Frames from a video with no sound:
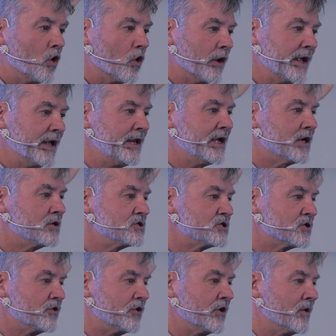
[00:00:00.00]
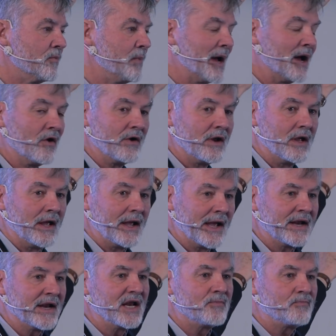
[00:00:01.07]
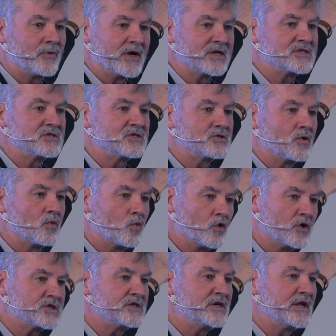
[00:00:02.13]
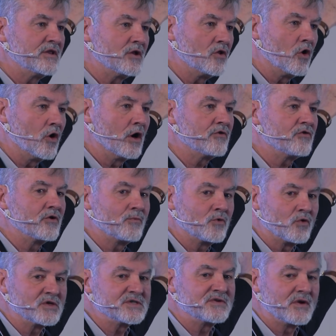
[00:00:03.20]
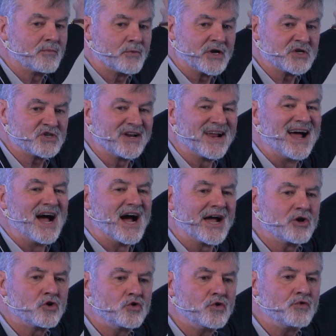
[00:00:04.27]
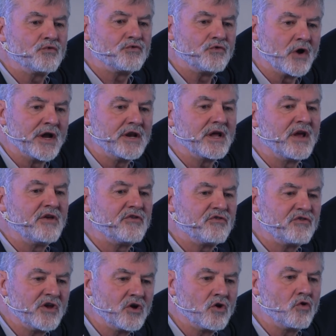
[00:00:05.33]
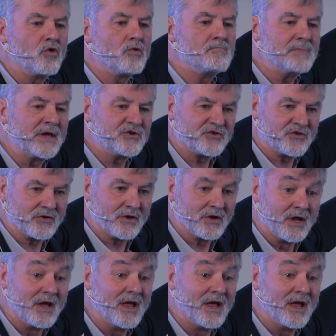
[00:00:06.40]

or any concern about antidepressants worsening the long-term course of depression. I couldn't find a single mention.